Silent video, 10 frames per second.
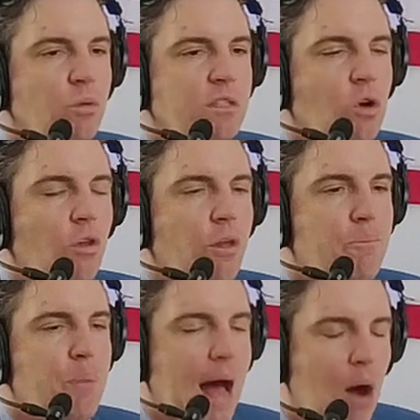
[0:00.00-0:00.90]
It's called The
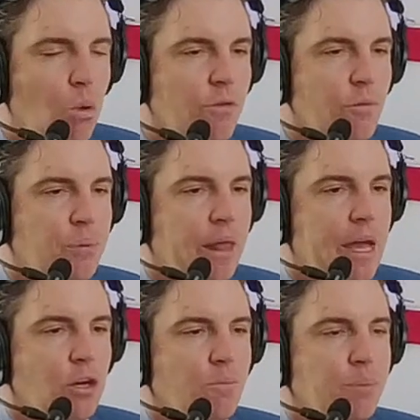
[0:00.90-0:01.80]
Power of a
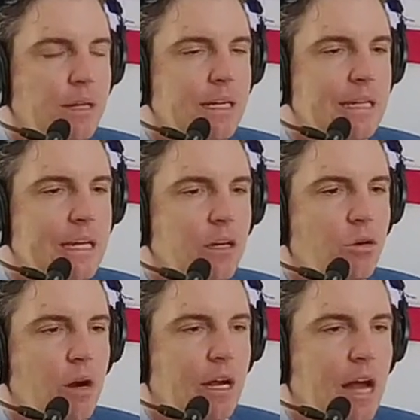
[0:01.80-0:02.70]
Plan Your Politically
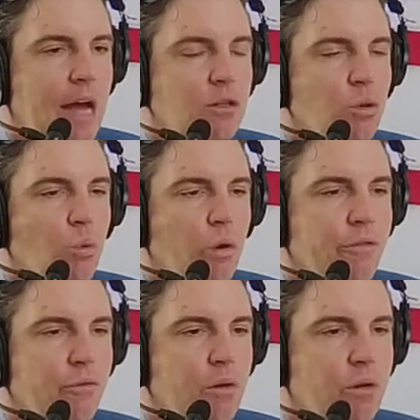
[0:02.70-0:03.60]
Incorrect Guide to a Worry
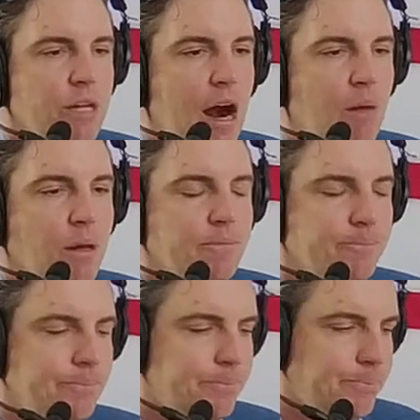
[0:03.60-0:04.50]
Free Retirement.
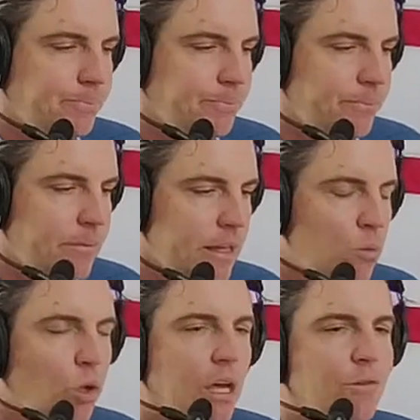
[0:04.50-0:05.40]

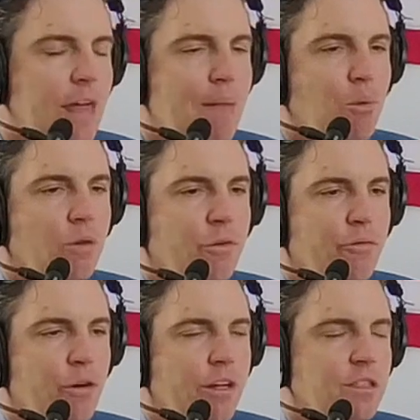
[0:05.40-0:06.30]
We'll give you that book for
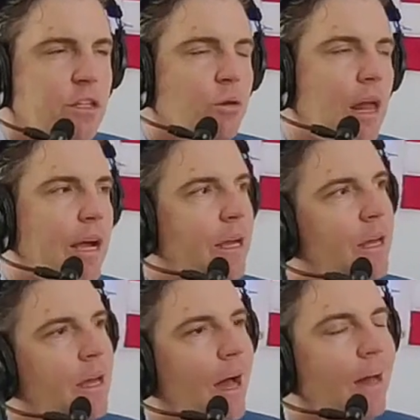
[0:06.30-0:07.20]
free because you're like,
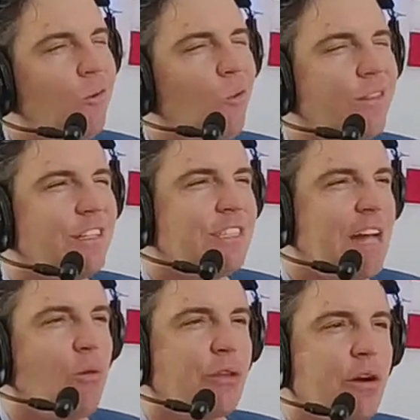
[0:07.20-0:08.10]
I don't want the
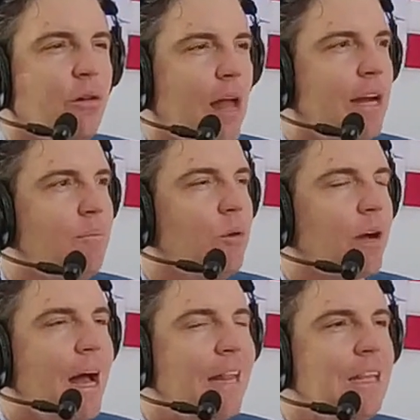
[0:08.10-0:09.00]
South Carolina book.
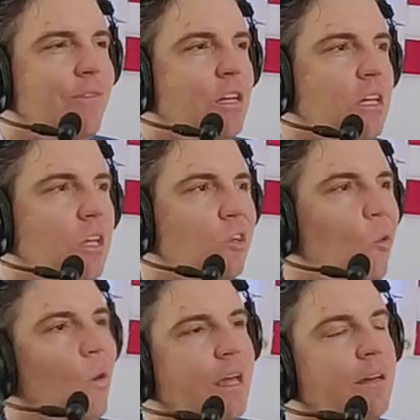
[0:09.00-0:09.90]
I live in
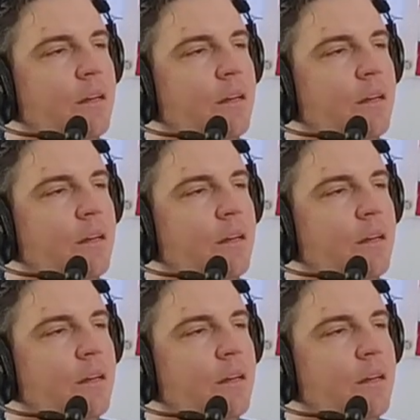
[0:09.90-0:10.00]
Illinois.